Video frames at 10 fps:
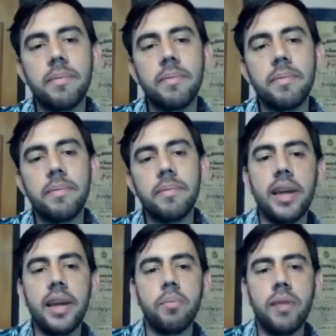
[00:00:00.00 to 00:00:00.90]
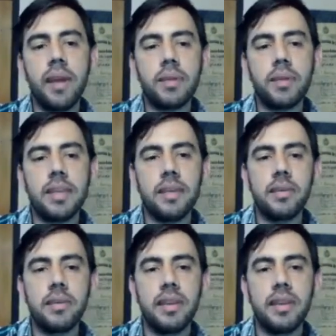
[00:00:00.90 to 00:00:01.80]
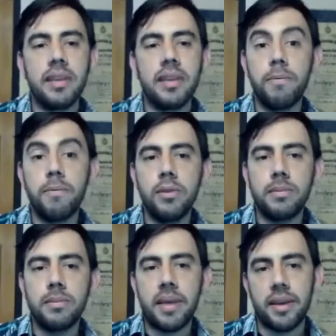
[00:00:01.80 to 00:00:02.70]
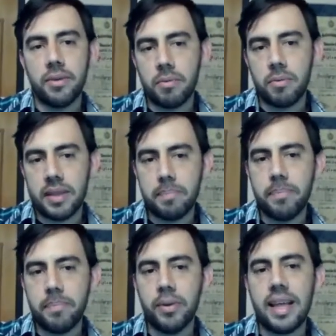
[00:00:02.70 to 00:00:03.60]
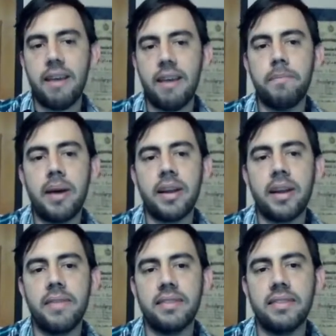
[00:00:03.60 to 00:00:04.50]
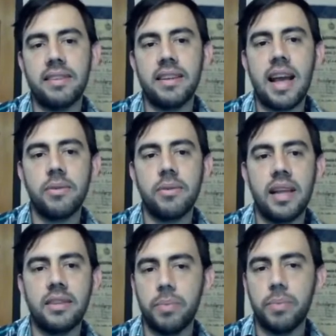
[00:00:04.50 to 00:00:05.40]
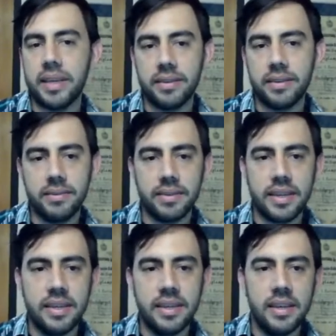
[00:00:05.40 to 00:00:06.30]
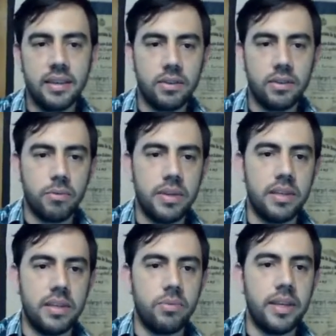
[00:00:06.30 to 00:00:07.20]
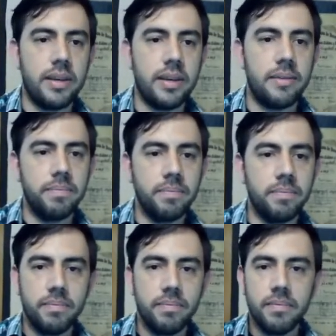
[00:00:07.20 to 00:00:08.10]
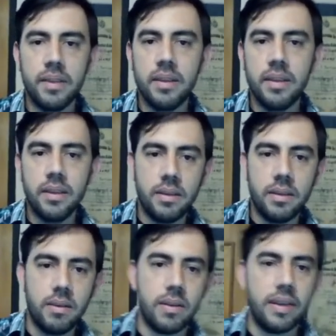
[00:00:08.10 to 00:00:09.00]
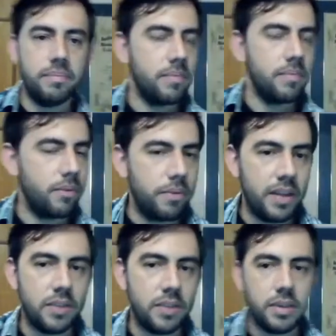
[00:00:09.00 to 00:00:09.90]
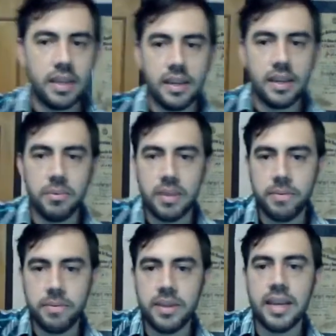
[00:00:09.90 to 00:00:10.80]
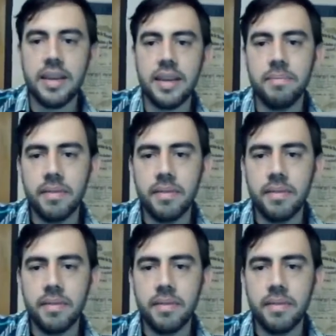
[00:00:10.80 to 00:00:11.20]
way to play resembles the fool's mate. When the f pawn advances, the diagonal is weak. So queen g3. Okay, we finish with the first game.